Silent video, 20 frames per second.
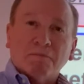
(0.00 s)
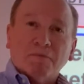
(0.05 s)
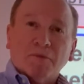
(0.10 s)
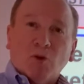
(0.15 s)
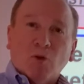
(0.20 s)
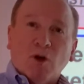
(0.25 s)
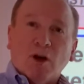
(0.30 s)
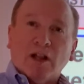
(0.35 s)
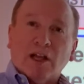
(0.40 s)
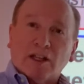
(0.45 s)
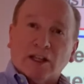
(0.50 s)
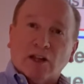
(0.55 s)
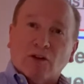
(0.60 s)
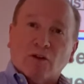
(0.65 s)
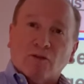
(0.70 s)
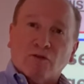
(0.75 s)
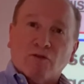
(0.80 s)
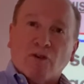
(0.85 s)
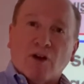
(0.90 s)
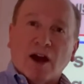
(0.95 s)
Well, I did on
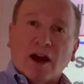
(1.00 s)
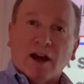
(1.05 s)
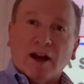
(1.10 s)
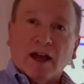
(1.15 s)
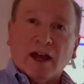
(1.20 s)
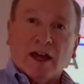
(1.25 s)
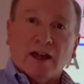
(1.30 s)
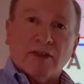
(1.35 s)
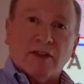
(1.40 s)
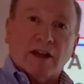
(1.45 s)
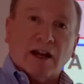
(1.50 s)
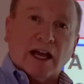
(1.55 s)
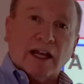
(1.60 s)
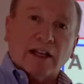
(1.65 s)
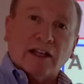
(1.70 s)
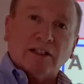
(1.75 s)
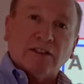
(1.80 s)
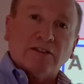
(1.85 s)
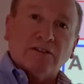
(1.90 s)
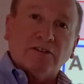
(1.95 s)
Friday, then I
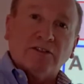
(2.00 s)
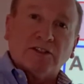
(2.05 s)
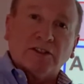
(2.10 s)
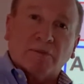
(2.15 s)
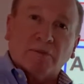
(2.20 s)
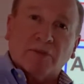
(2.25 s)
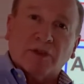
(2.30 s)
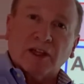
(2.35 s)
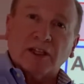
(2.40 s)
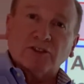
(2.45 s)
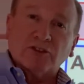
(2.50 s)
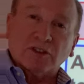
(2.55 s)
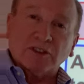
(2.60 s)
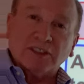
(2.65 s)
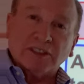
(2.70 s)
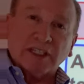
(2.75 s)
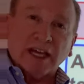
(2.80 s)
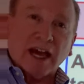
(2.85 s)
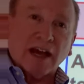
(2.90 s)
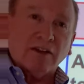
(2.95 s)
did some things on
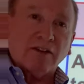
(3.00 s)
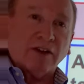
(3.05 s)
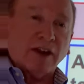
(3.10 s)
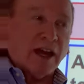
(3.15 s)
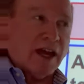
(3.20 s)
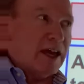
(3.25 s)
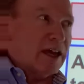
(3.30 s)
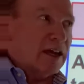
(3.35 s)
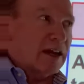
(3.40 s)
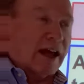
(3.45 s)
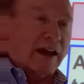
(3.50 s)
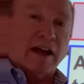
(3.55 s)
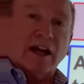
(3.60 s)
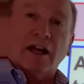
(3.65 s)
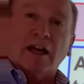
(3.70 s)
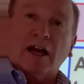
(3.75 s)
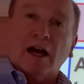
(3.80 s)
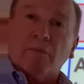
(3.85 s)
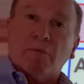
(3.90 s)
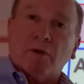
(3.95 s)
Saturday, and I got
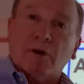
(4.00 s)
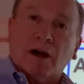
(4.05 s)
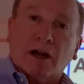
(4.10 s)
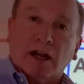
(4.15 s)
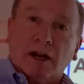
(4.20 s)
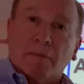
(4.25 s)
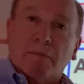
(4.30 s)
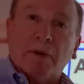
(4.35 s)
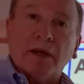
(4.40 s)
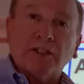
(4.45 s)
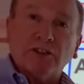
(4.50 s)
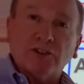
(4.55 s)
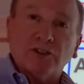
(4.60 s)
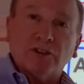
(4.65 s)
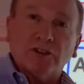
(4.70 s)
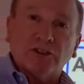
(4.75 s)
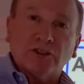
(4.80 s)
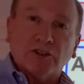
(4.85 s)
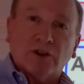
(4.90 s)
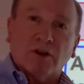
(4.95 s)
a picture to
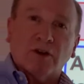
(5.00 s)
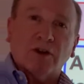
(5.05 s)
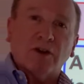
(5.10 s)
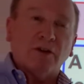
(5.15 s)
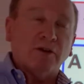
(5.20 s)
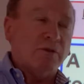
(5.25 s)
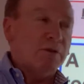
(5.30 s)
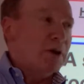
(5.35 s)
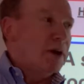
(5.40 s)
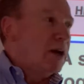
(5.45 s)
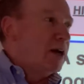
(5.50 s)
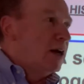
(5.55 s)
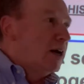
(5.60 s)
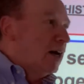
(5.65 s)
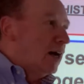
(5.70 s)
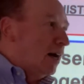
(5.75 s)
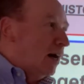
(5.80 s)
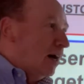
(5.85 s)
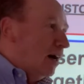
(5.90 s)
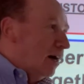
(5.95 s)
show you.
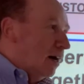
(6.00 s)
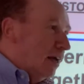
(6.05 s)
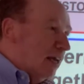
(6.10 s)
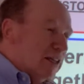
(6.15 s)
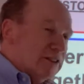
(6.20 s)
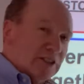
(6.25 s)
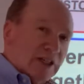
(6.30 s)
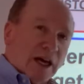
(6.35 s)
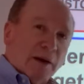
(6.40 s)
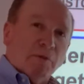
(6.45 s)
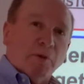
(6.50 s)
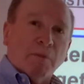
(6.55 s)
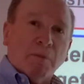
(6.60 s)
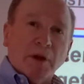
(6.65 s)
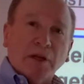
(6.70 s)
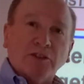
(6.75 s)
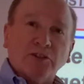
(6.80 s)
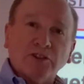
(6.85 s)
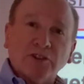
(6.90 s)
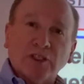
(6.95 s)
Here's a couple
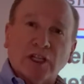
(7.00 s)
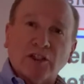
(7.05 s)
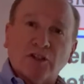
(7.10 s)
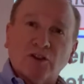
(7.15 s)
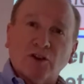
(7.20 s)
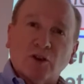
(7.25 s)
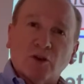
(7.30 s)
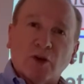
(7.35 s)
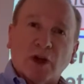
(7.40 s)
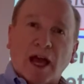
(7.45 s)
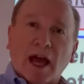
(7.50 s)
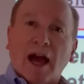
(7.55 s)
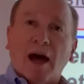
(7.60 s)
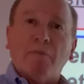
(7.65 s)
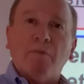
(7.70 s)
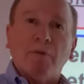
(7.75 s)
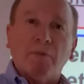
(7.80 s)
pictures I took, apple